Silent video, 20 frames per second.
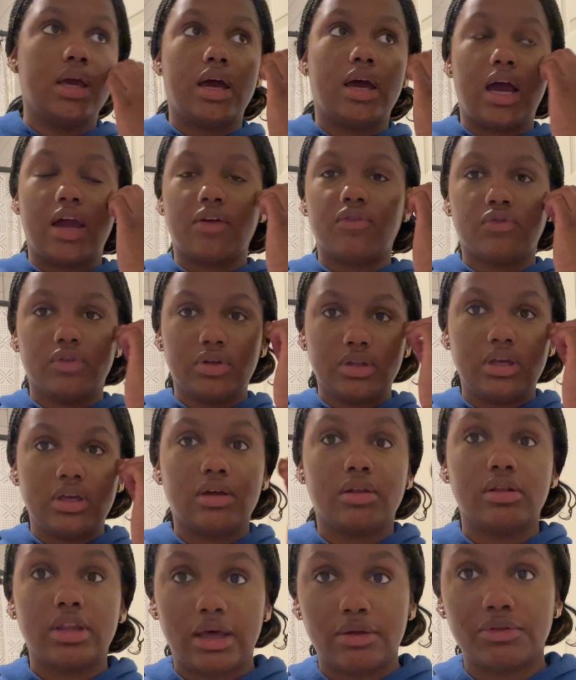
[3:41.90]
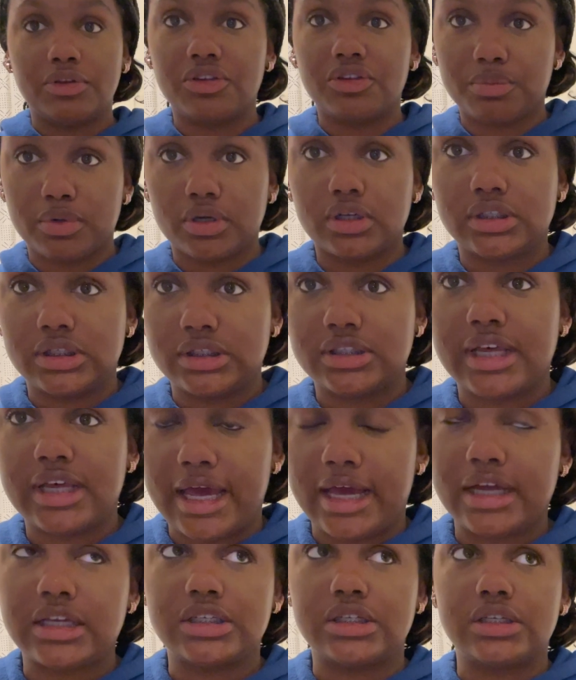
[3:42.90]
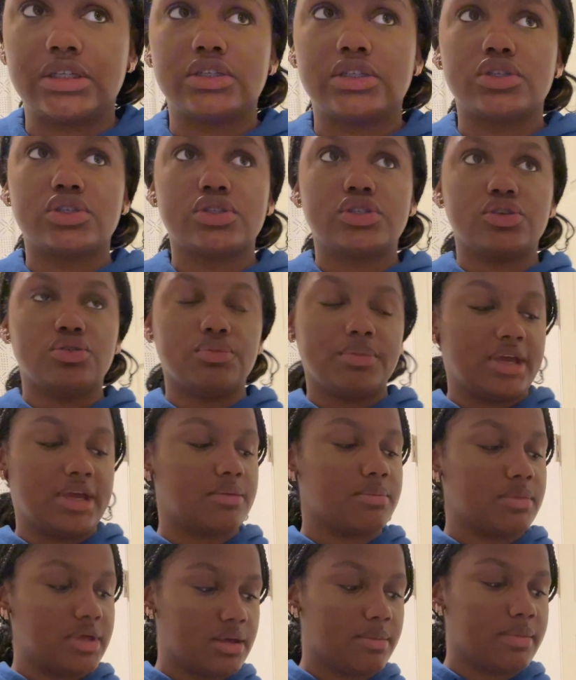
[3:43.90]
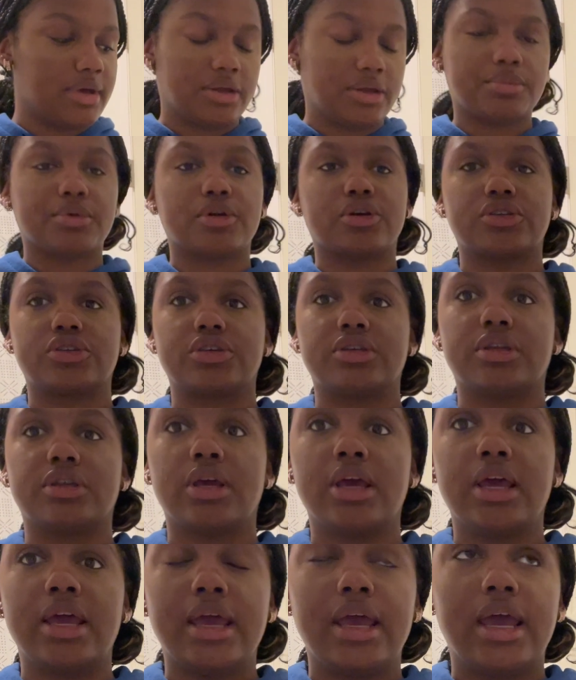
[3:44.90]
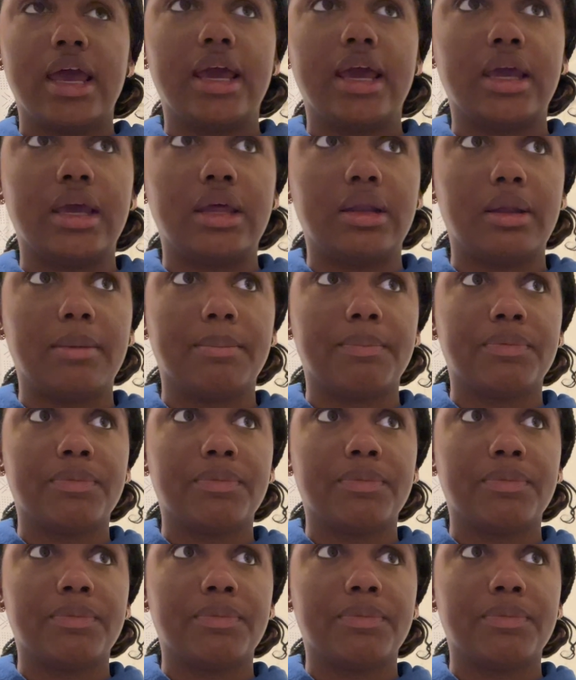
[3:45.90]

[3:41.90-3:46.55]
I really allowed this person's actions to make me a bad person and